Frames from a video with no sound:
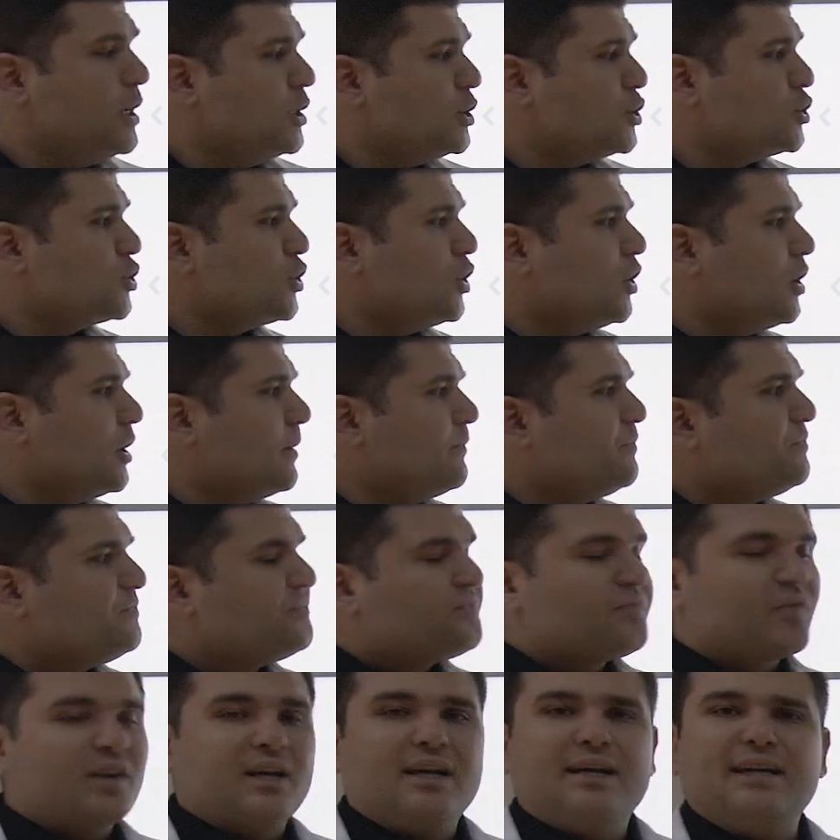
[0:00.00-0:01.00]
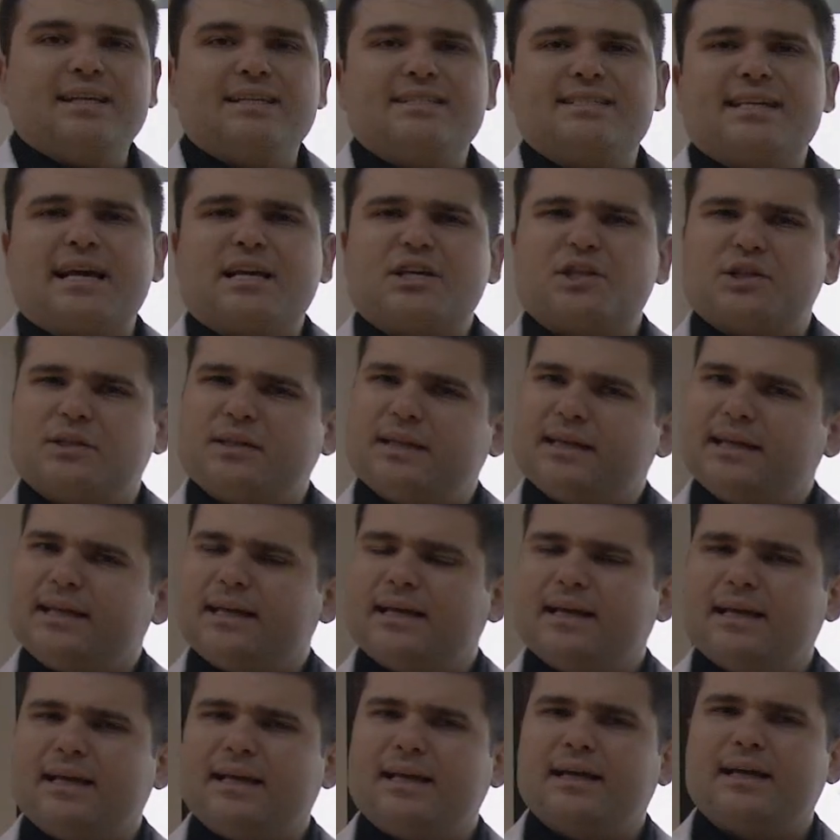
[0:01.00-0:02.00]
So it's actually,
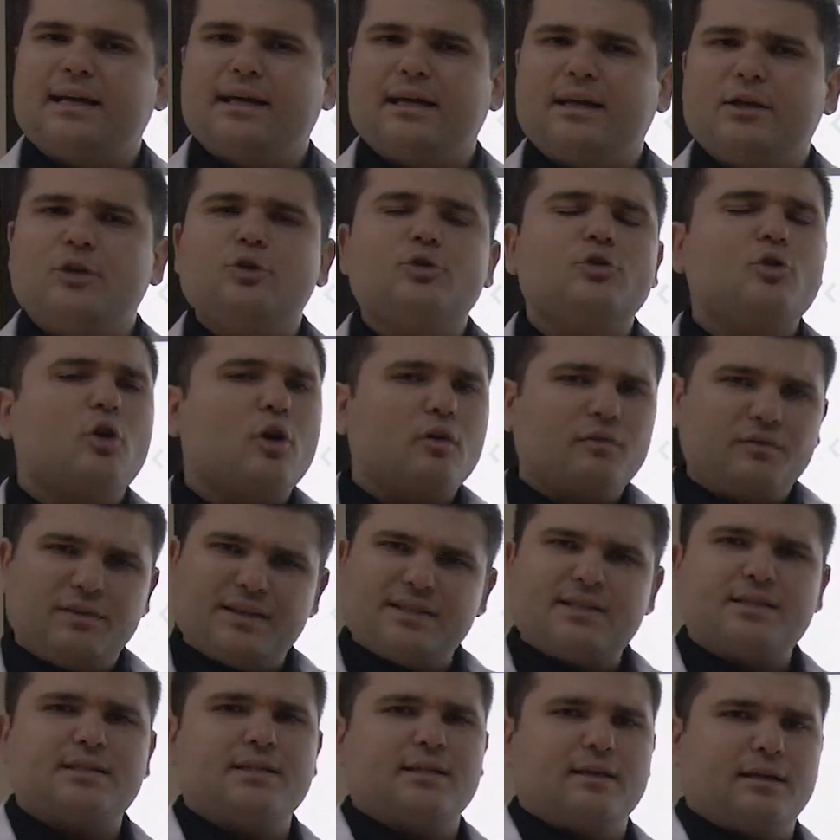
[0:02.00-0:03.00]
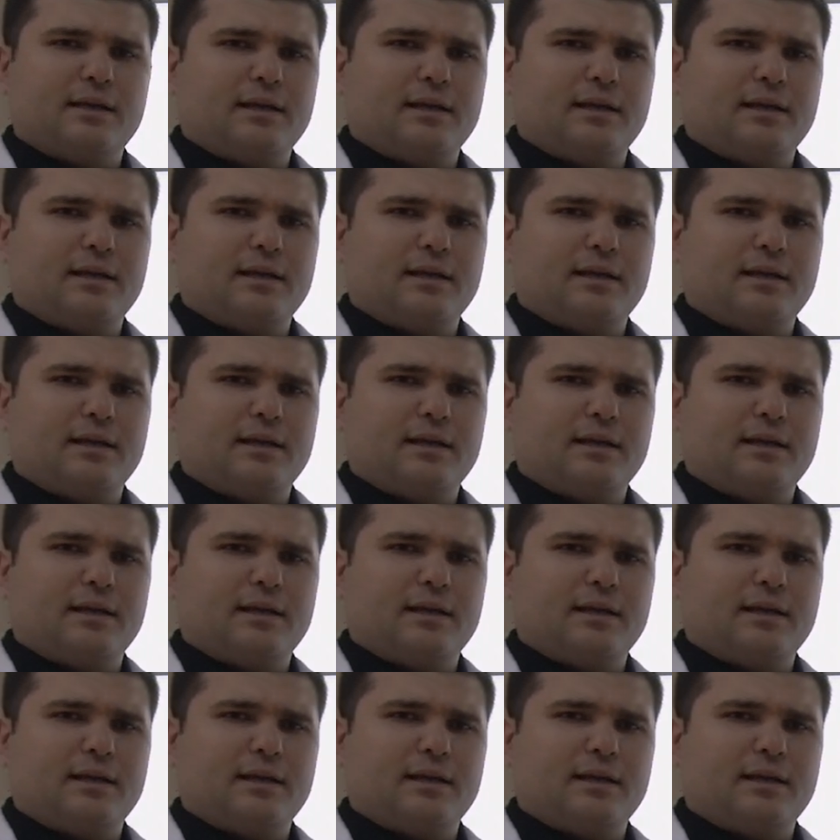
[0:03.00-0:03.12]
you know this